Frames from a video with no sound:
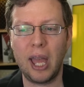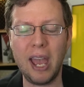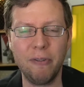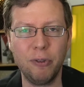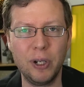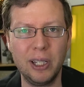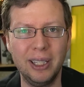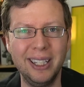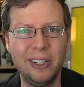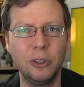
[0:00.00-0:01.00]
every
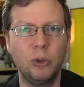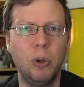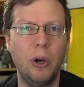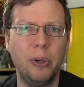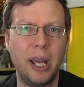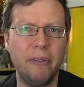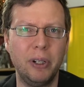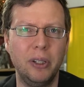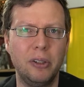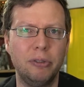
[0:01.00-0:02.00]
little quote,
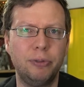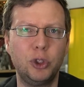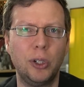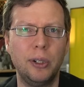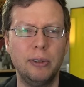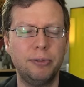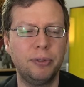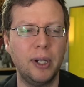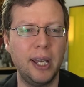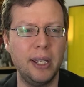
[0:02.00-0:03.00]
every little turn of
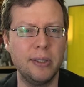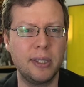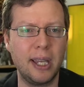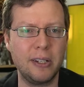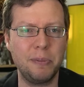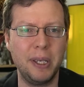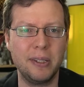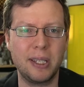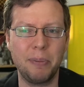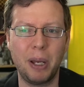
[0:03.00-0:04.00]
phrase that is being
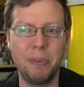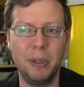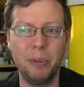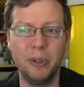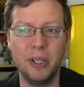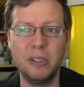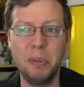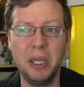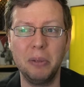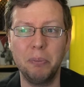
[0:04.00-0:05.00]
said by people is
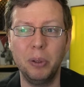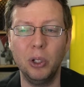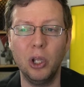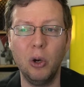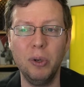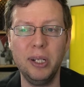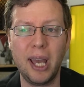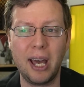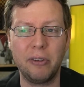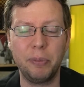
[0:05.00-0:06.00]
being blown out of